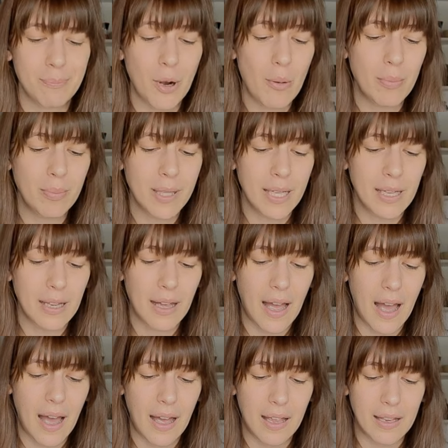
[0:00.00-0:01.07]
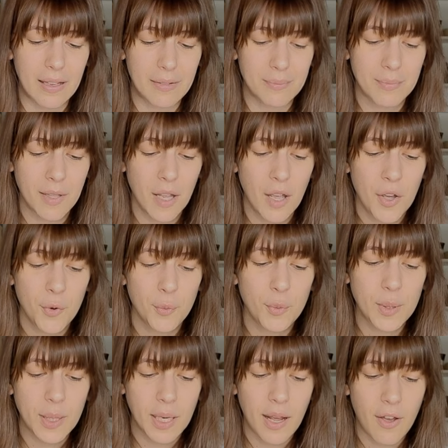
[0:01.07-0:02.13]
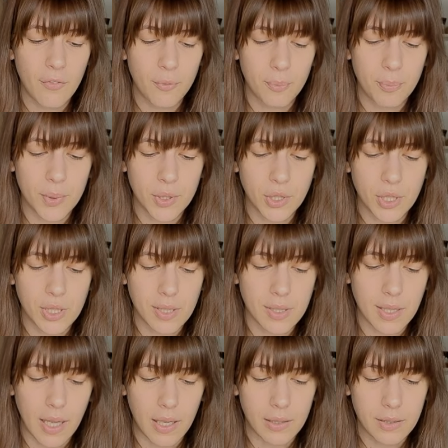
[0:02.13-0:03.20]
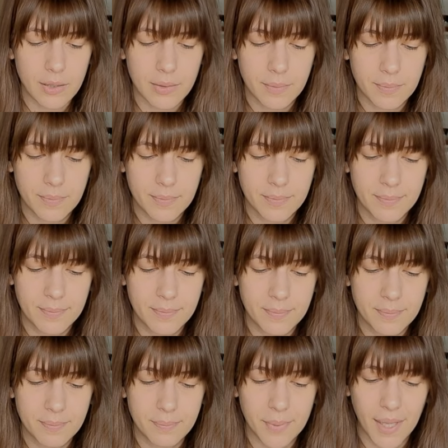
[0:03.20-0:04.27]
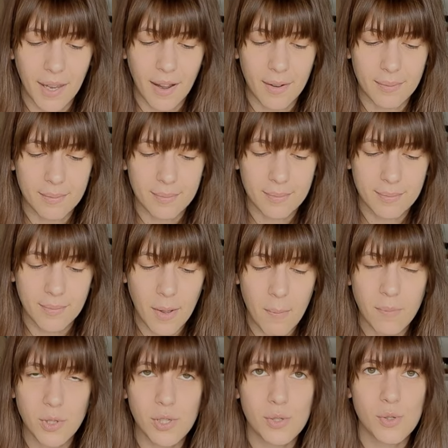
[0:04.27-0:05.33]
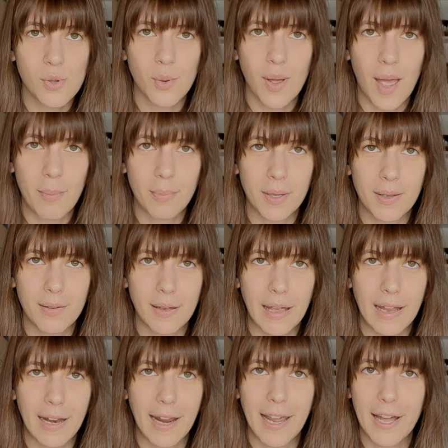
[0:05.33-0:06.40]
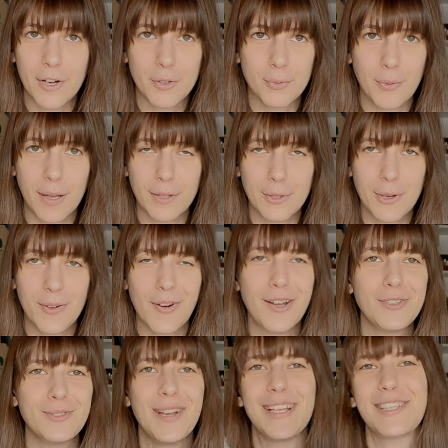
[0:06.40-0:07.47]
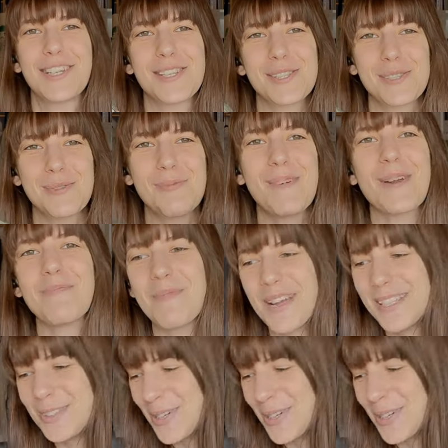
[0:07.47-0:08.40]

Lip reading: probably I wouldn't have purchased that. But yeah, I'm just so happy and I cannot wait to graduate just to wear my